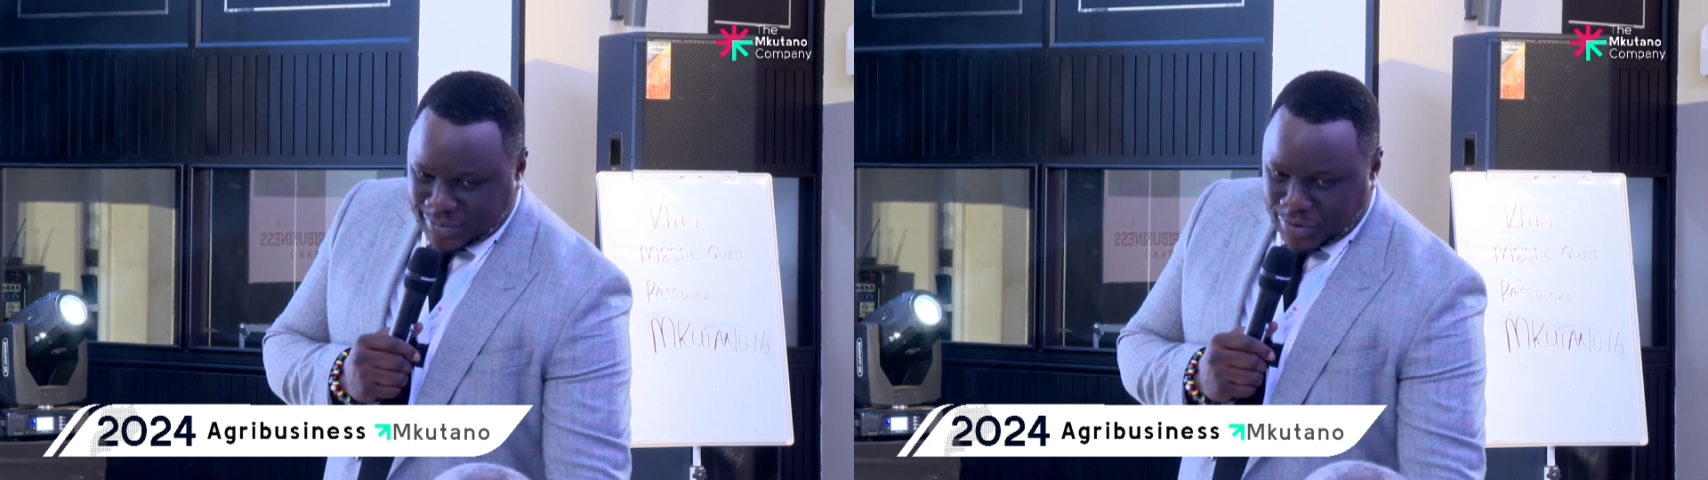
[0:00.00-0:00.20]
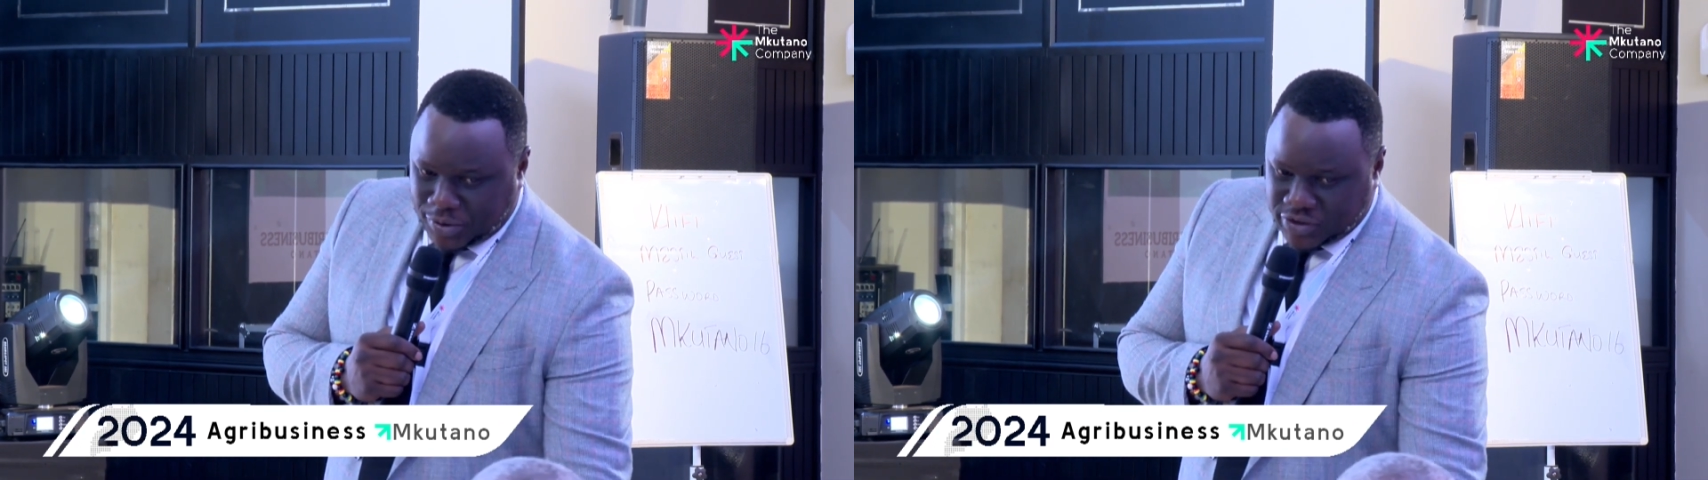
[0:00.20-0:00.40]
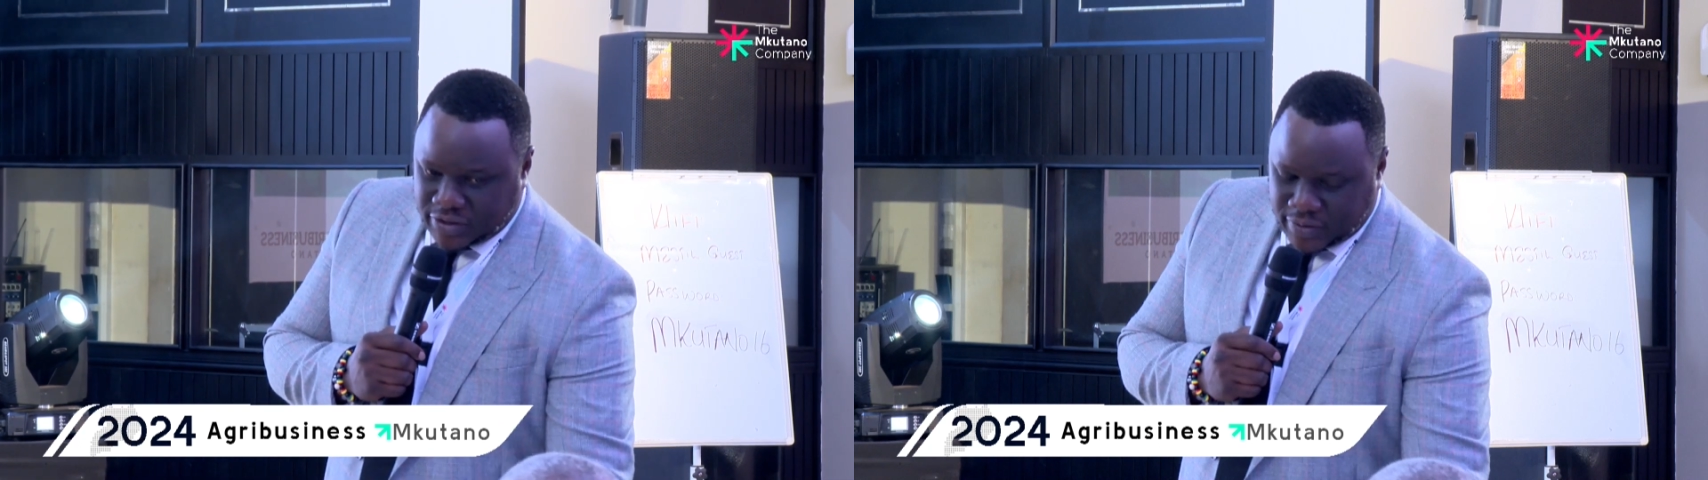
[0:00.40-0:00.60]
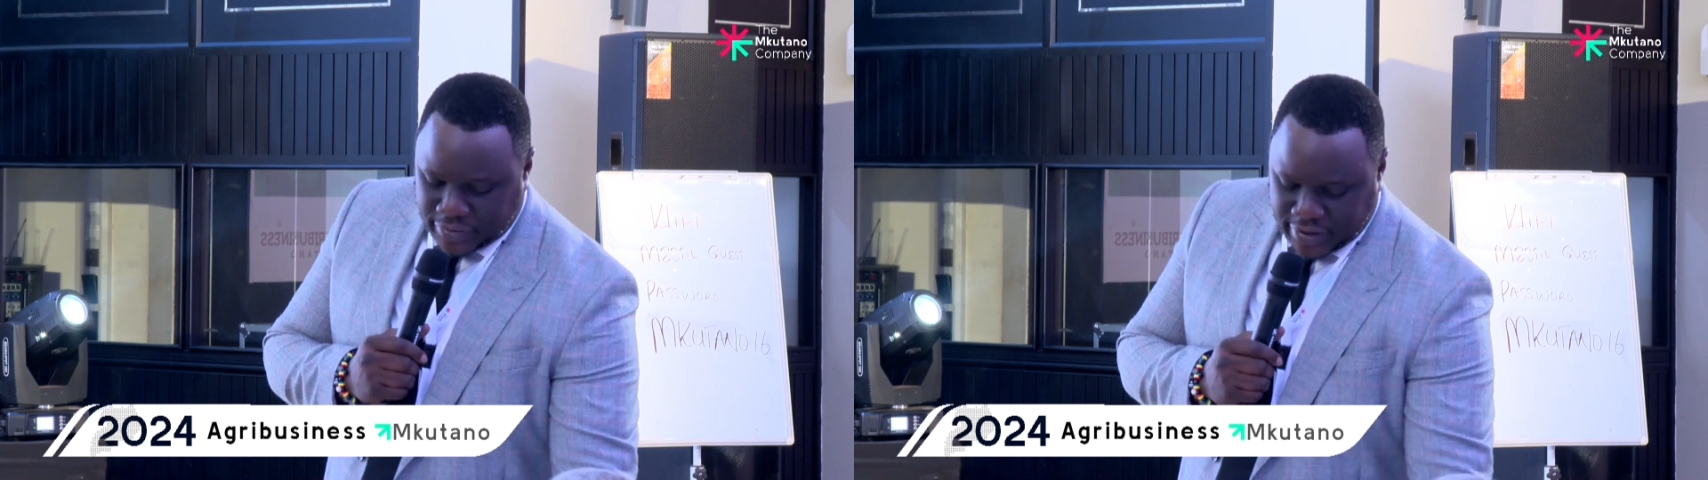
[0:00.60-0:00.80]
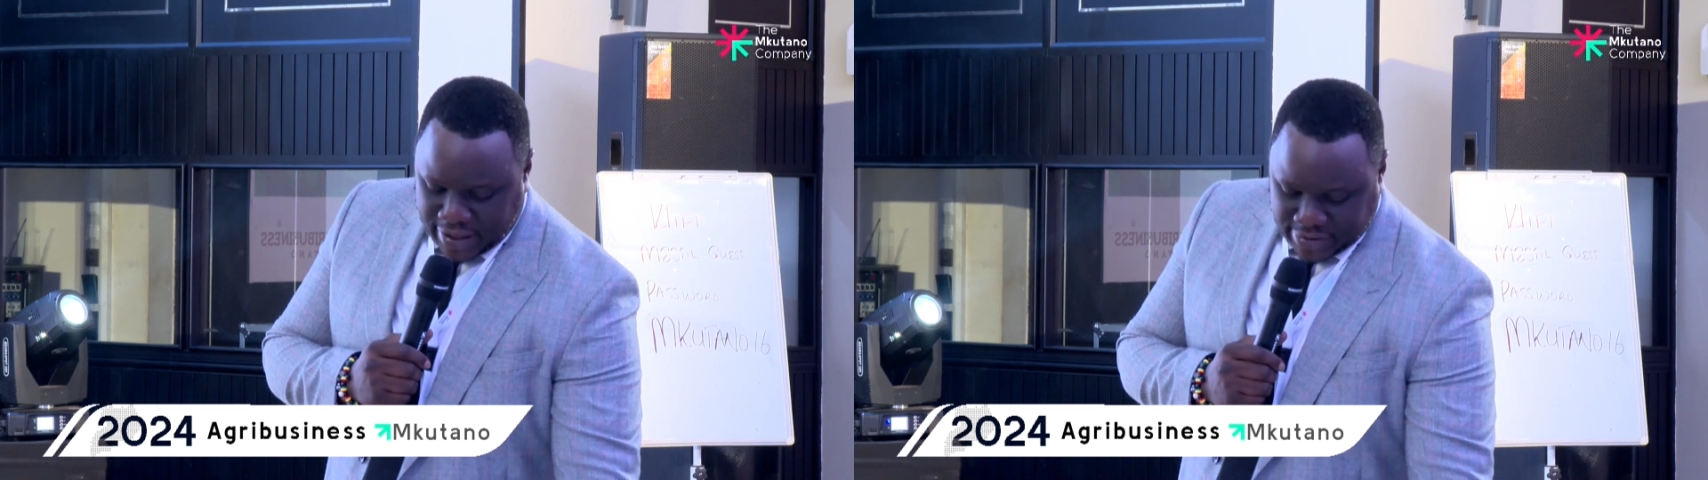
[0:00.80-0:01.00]
thoughts around
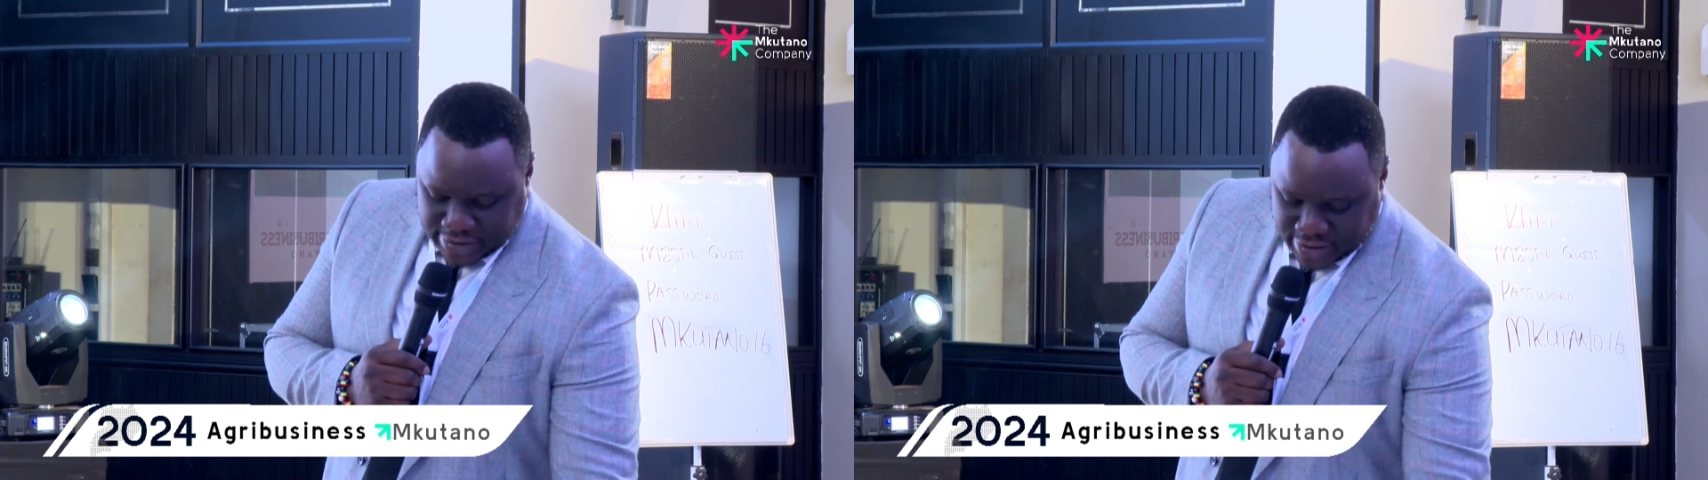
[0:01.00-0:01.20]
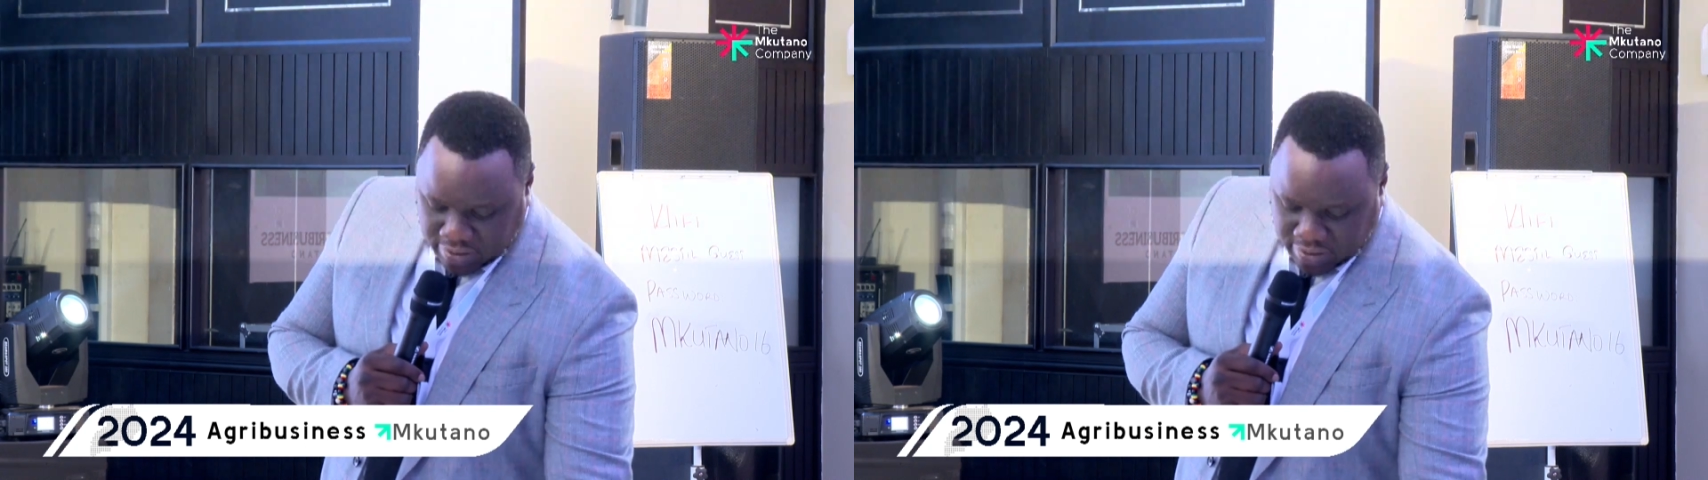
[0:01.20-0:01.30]
that.